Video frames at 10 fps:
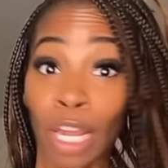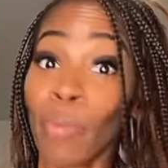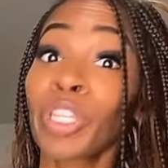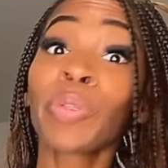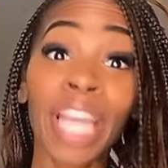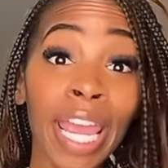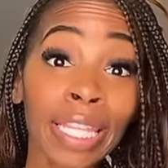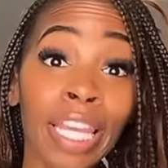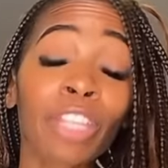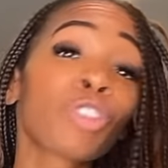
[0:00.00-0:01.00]
Now when you
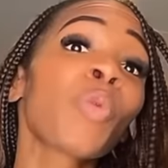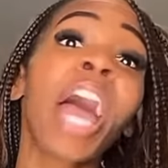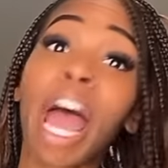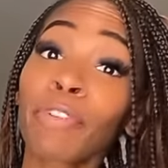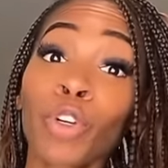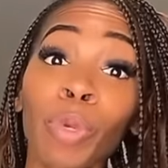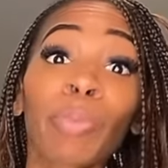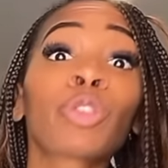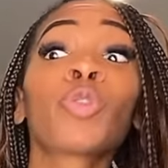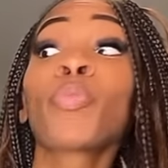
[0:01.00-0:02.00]
take things, you have to
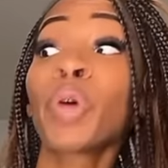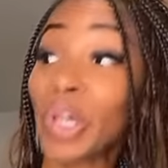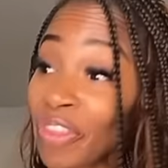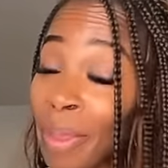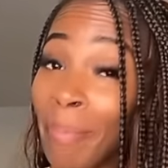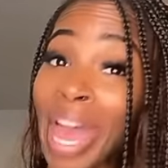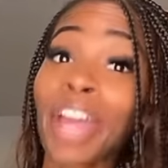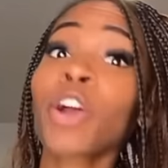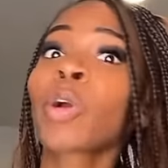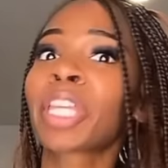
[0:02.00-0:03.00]
remember to put them
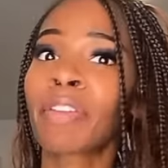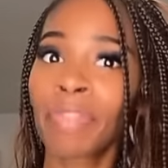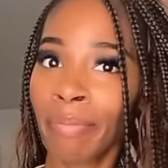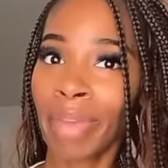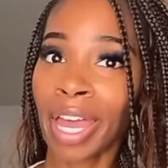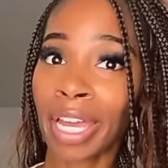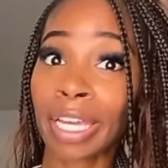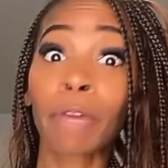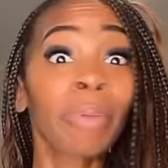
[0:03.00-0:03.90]
back or give them back.